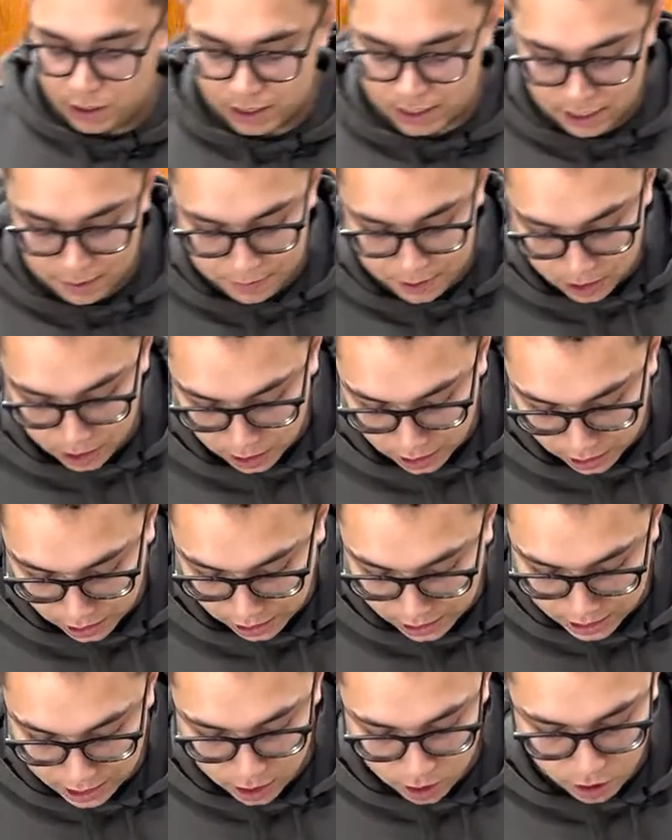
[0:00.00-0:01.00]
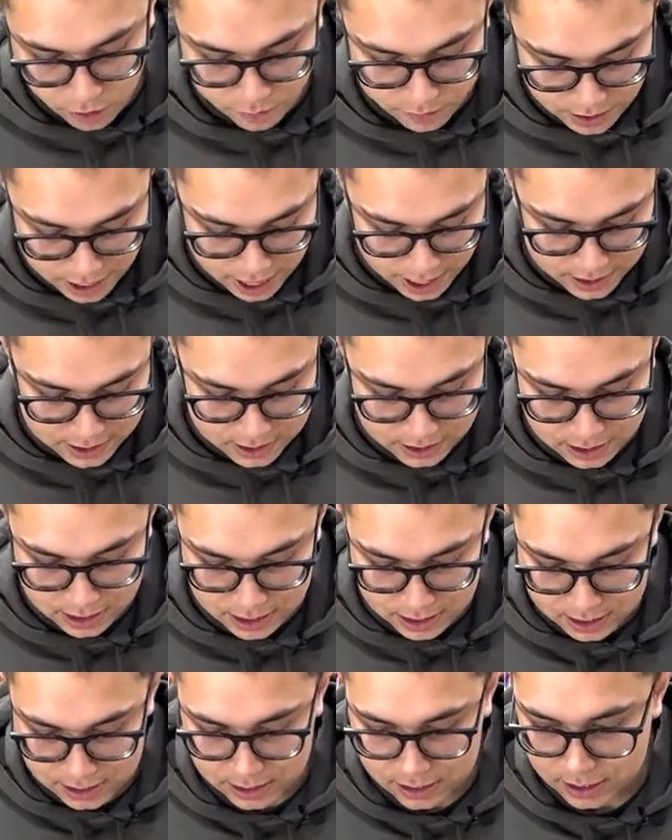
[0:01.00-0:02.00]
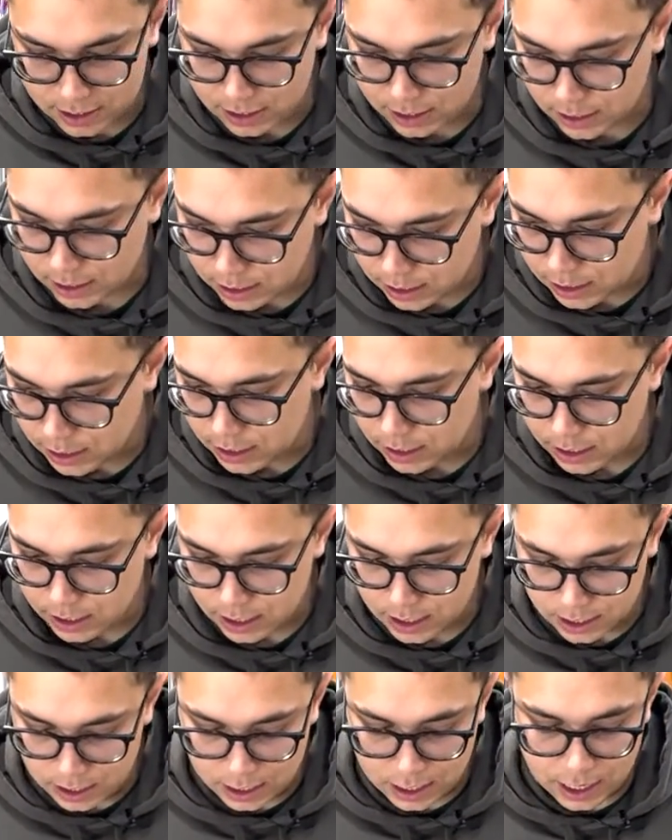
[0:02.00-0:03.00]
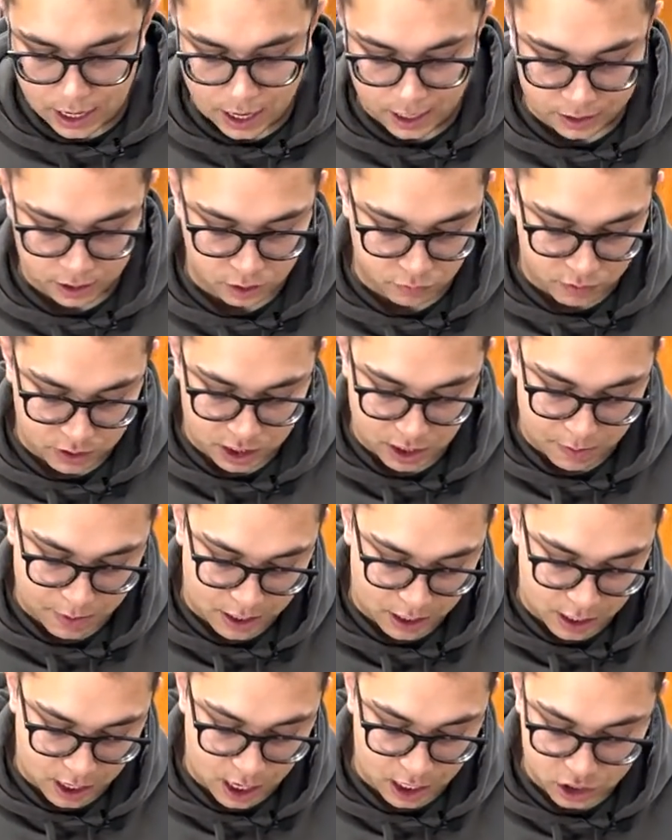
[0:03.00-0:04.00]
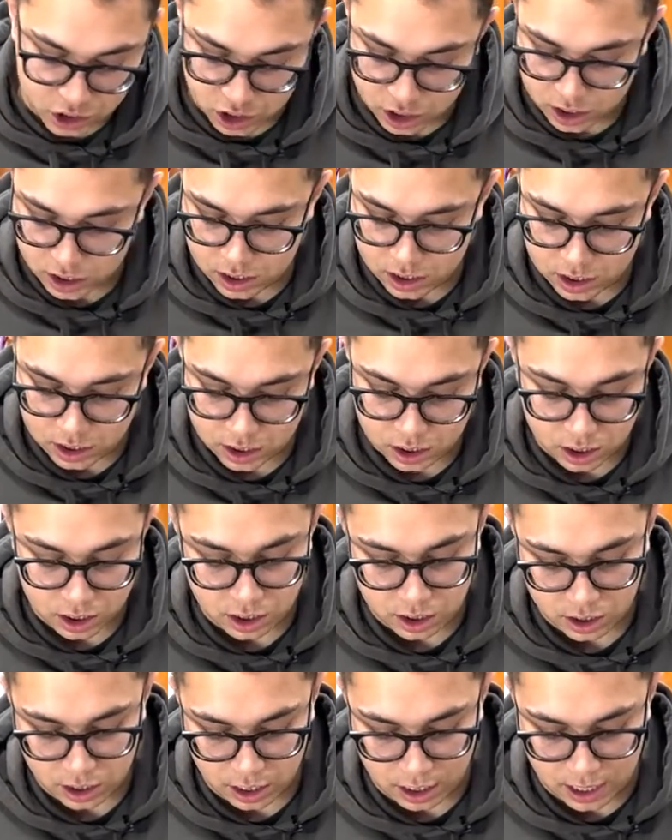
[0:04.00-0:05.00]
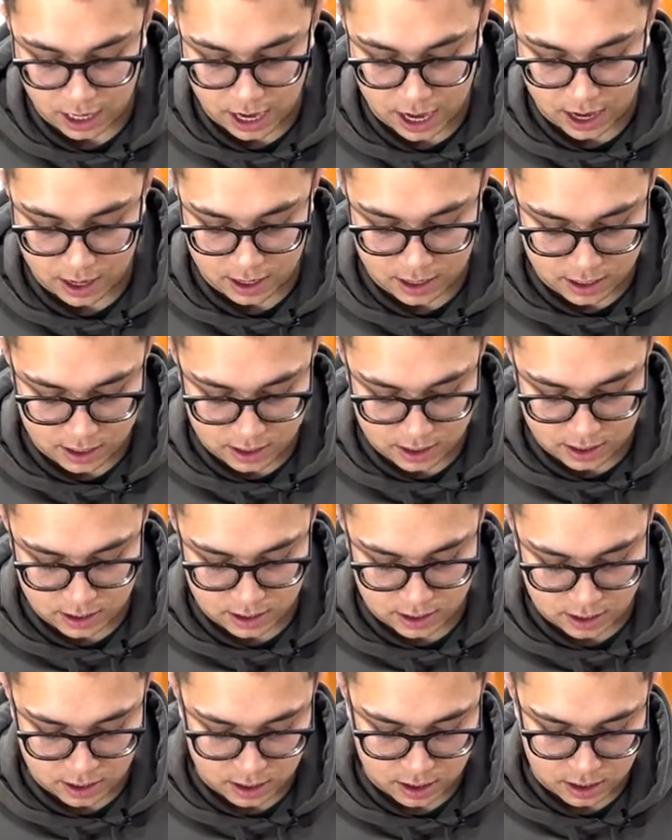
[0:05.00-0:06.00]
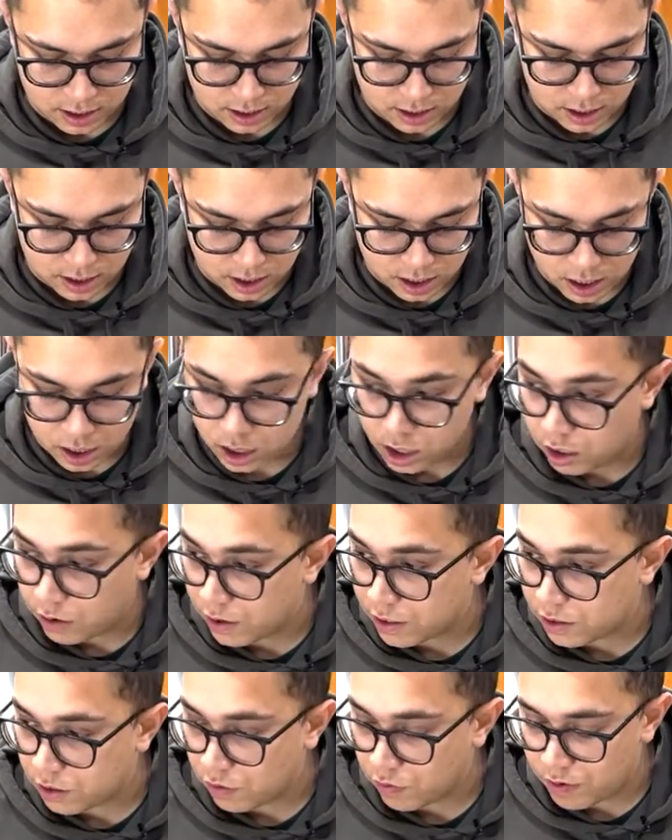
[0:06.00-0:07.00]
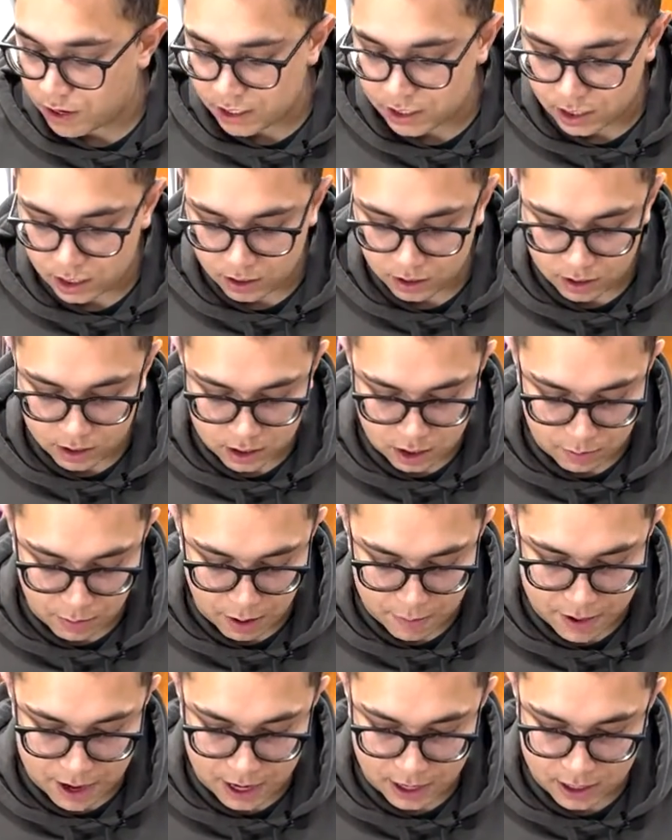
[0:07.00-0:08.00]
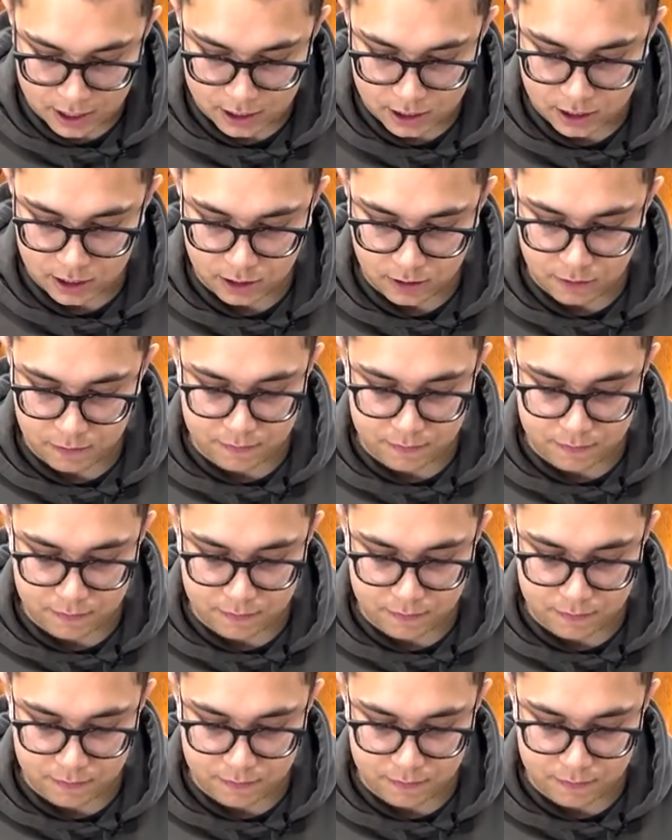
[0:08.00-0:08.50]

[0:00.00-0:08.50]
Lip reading: I'm going to clean off the ends of these, hence the reason I'm in the kitchen. Look at that. There is a reason to my madness.